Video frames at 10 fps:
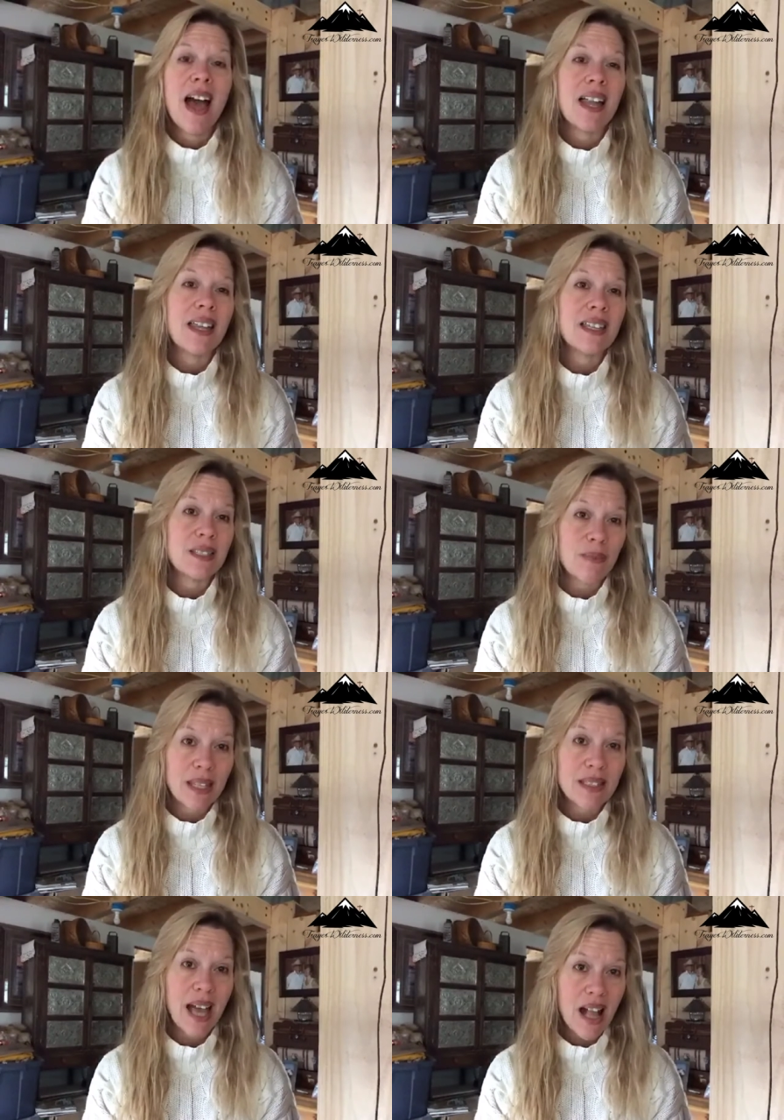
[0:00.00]
And his
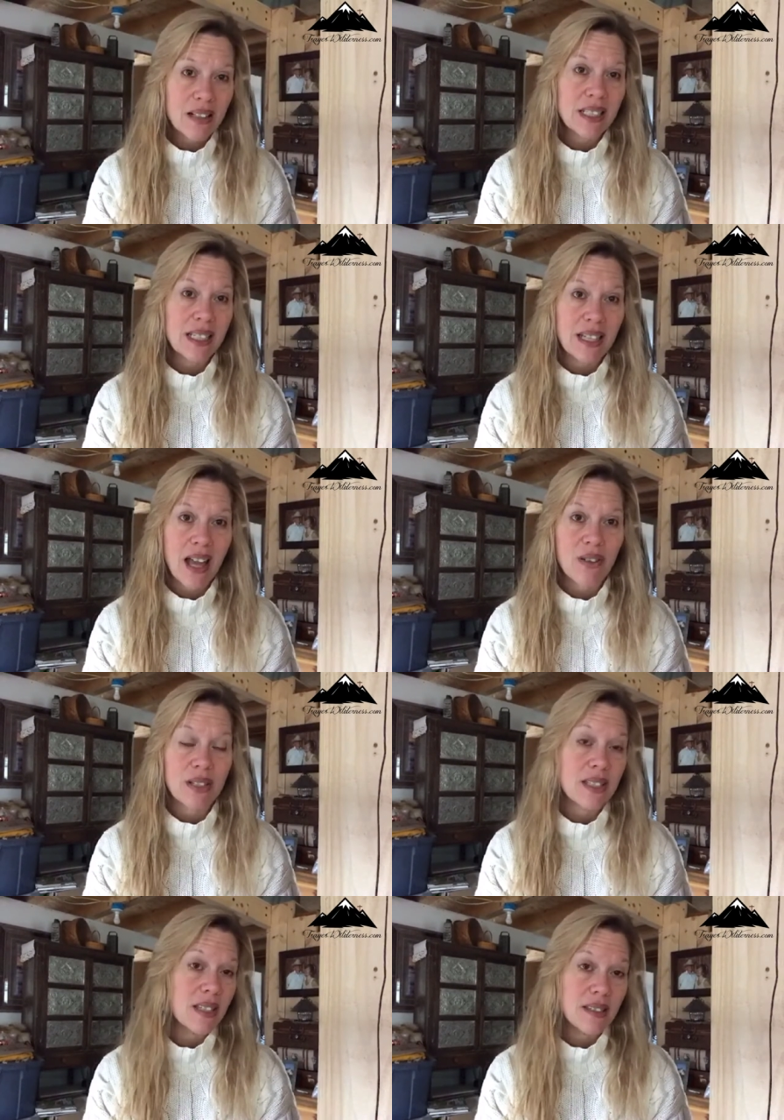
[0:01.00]
mentality
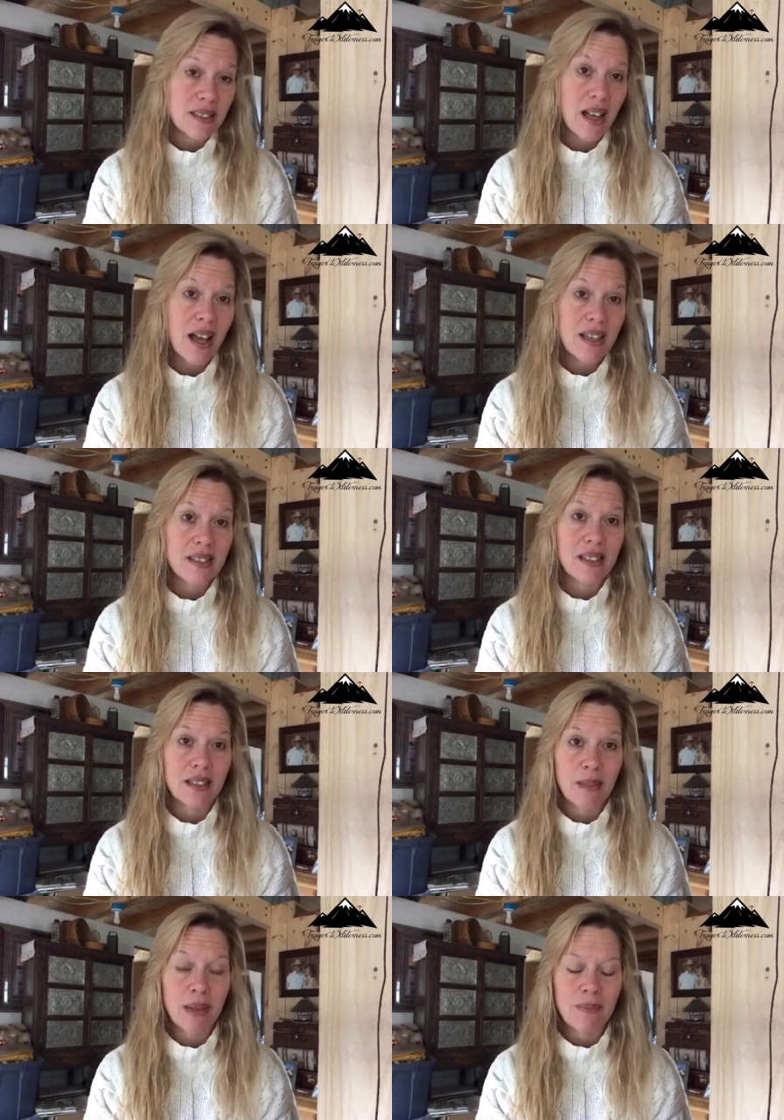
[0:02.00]
now is that the sky is the
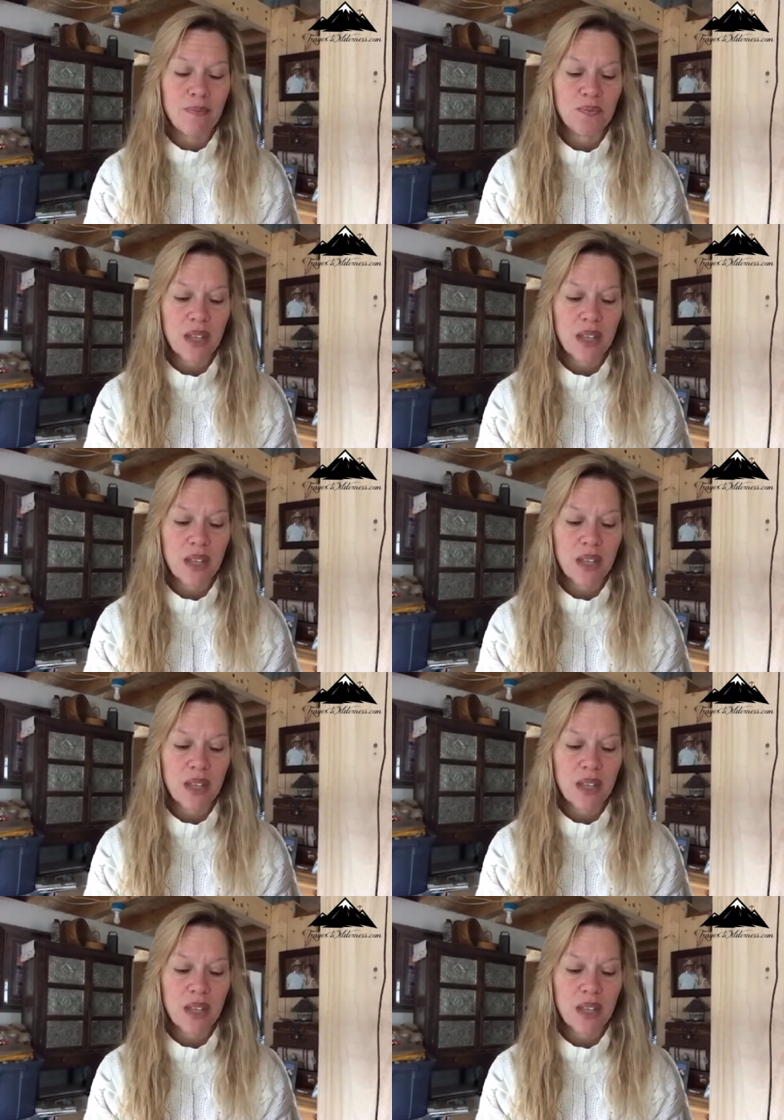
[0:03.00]
limit